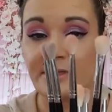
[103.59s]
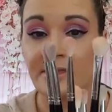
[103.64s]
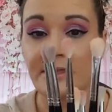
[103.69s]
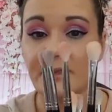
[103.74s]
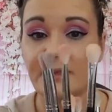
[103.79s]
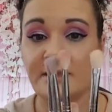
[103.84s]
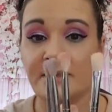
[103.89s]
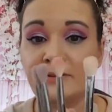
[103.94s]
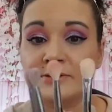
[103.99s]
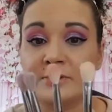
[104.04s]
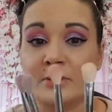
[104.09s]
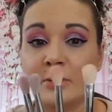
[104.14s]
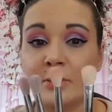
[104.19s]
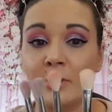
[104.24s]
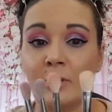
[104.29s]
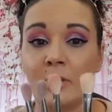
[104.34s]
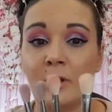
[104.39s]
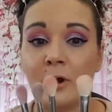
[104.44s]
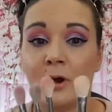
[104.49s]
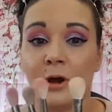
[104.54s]
These
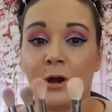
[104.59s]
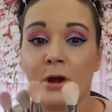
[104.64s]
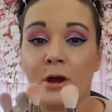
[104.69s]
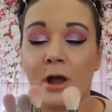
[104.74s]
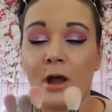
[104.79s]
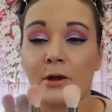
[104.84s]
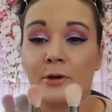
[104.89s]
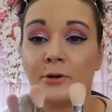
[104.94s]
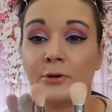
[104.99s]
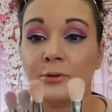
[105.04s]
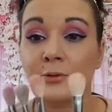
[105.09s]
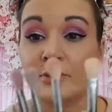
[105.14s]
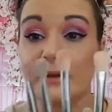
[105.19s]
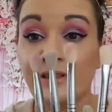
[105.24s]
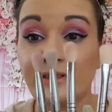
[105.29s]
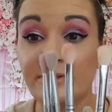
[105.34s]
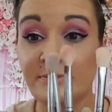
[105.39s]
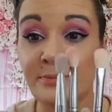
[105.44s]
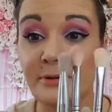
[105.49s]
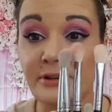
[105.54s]
are
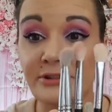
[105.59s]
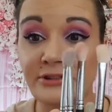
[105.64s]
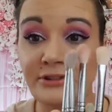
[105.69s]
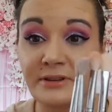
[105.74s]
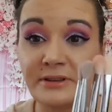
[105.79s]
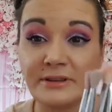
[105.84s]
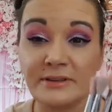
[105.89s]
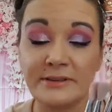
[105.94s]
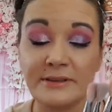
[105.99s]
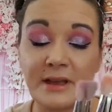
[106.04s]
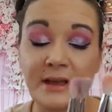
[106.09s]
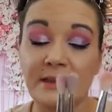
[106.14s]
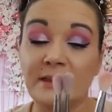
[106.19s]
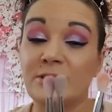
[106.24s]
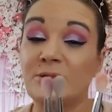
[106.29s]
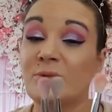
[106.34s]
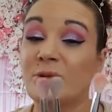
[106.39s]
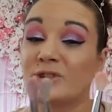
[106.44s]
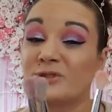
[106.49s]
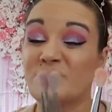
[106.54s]
crease brushes. I
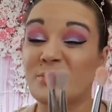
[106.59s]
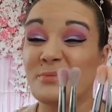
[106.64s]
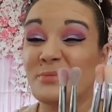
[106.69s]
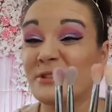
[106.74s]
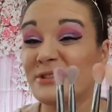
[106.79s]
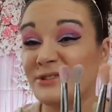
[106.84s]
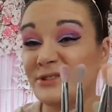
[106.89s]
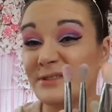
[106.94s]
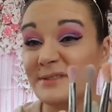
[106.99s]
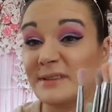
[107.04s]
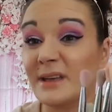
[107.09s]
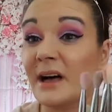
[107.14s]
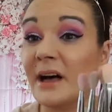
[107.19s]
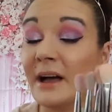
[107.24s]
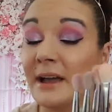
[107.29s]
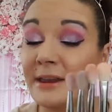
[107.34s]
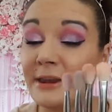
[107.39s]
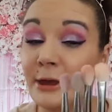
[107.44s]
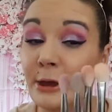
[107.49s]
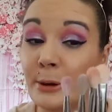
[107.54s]
need to wash my brushes,
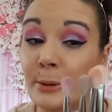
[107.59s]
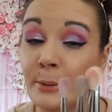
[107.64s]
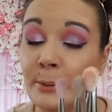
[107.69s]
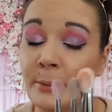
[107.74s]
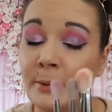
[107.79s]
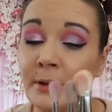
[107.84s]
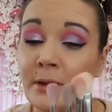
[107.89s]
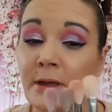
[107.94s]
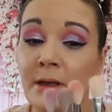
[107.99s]
I know.